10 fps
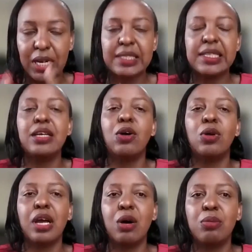
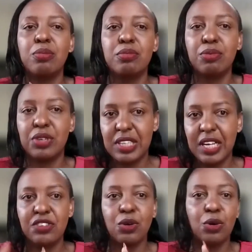focusing on now
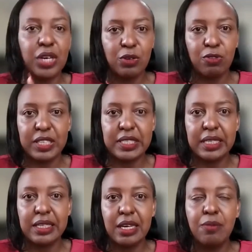research or
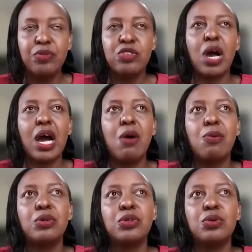innovators. So
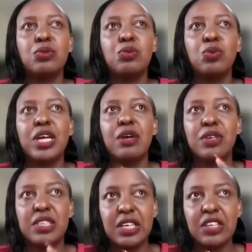how
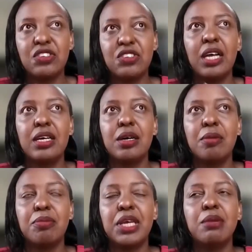would a researcher
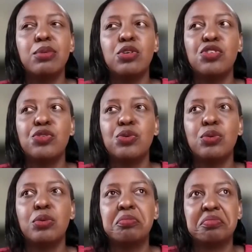uh, be able
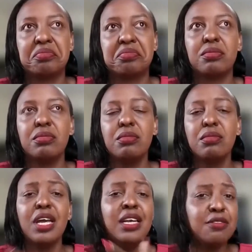to
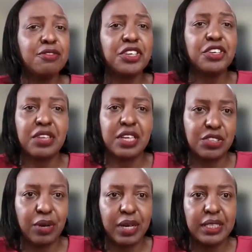
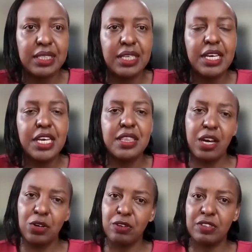leverage their strengths
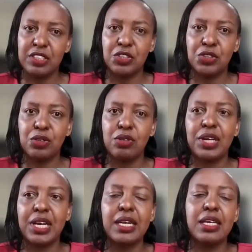in their
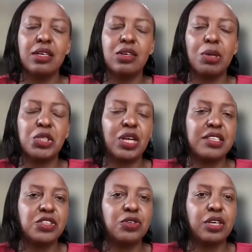conversation regarding
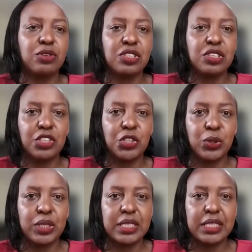commercialization
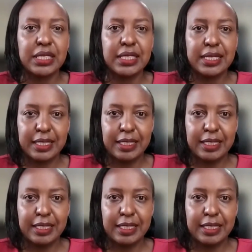negotiations?